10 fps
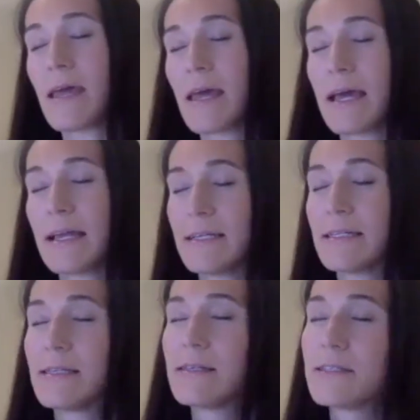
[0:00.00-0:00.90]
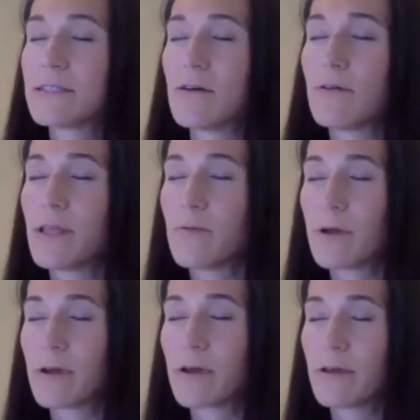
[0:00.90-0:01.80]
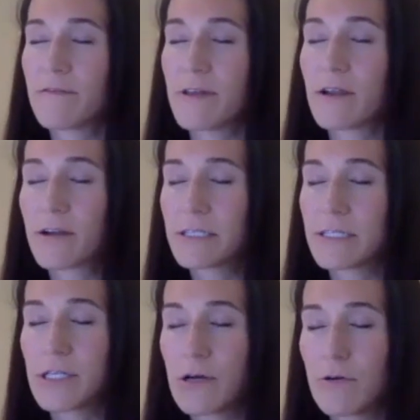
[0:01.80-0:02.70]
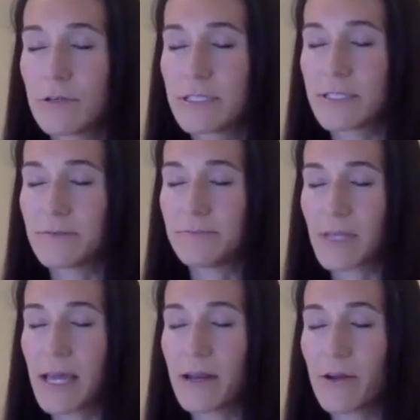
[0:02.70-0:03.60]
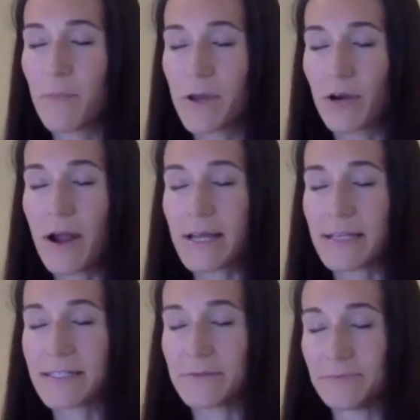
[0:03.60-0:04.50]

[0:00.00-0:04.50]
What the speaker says: And slowly wiggle your fingers and toes and open your eyes.